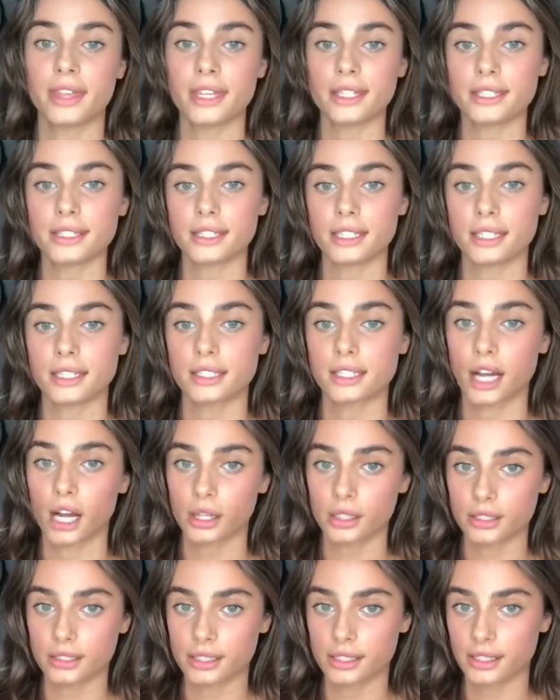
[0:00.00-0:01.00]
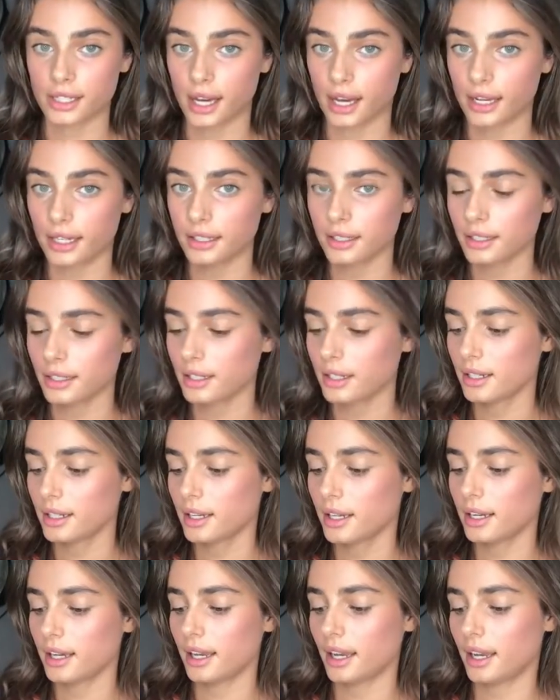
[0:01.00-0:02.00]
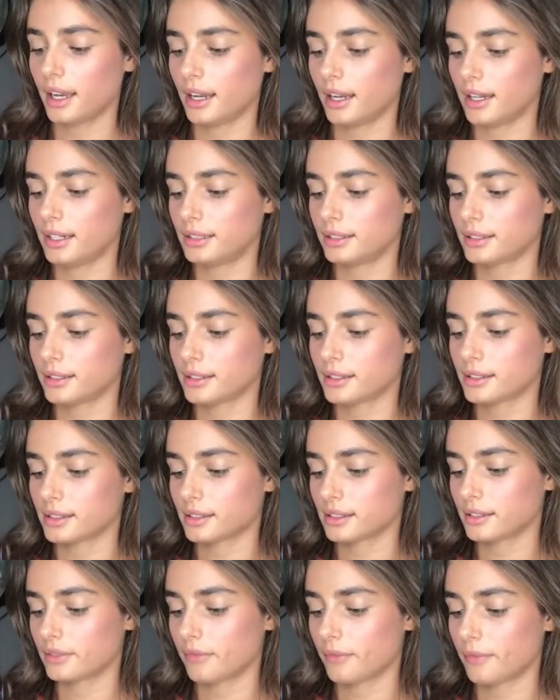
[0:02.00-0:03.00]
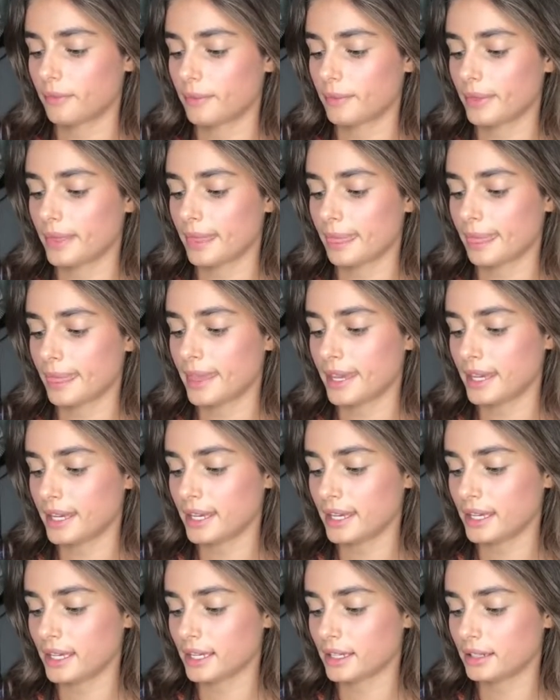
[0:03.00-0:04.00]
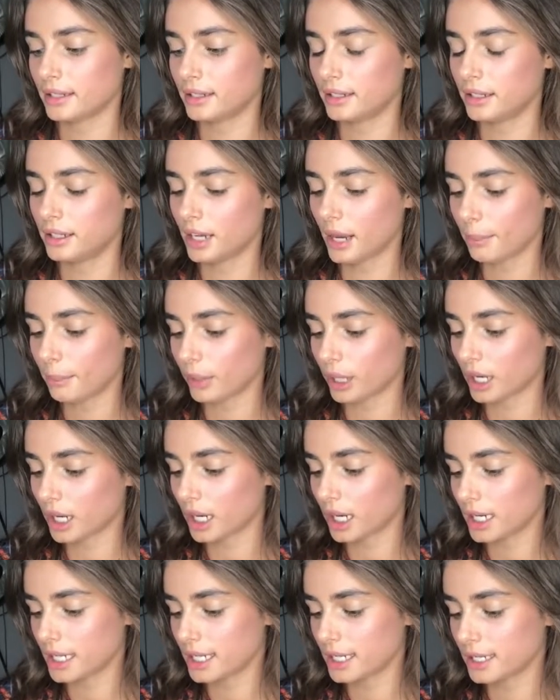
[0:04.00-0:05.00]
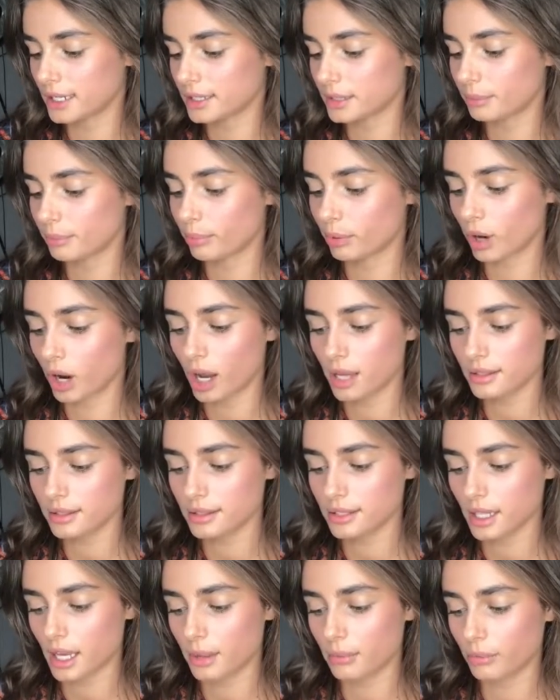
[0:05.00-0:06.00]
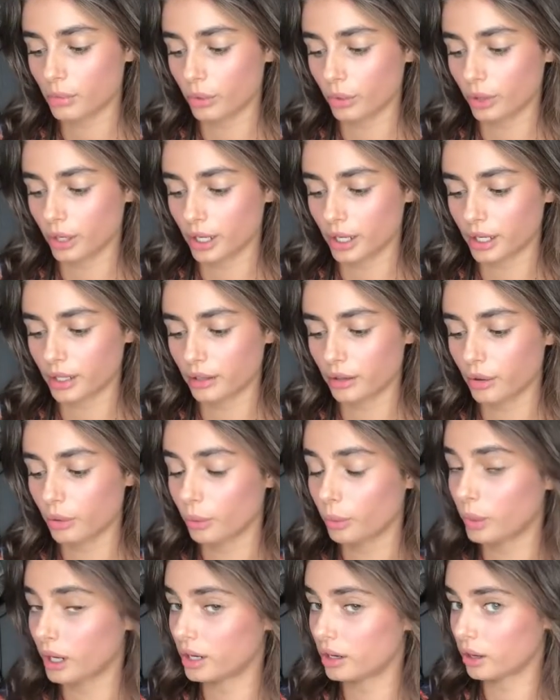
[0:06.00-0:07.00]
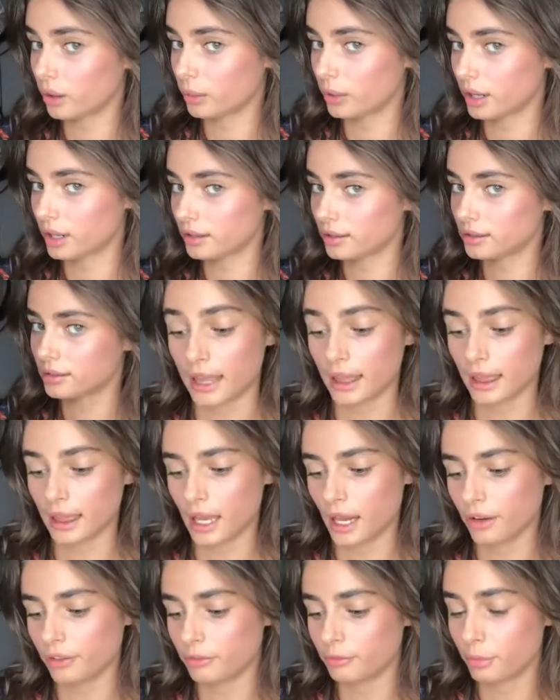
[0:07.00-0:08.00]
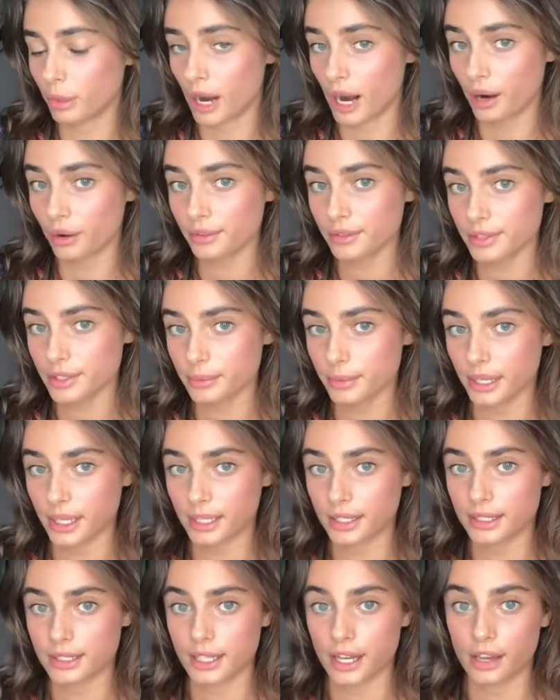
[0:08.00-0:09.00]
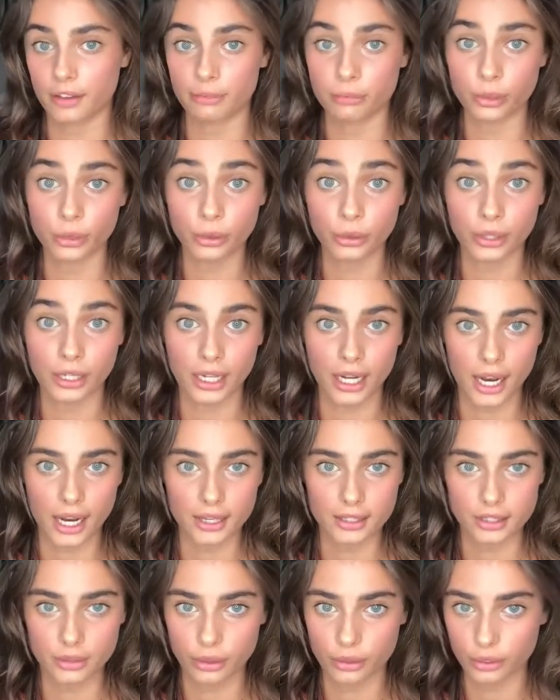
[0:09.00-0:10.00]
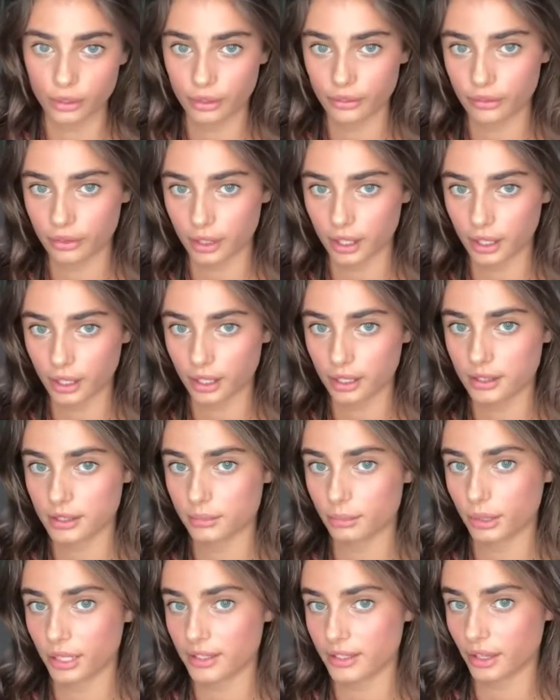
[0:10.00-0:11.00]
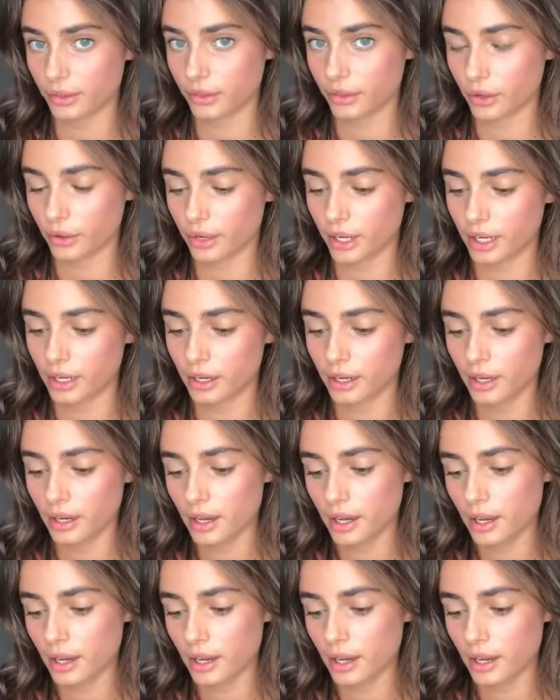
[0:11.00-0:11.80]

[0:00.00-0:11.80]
This is Color Design, and the number is Bronze Amour 101. I love browns because I have blue-green eyes, so I really feel like it brings out the green.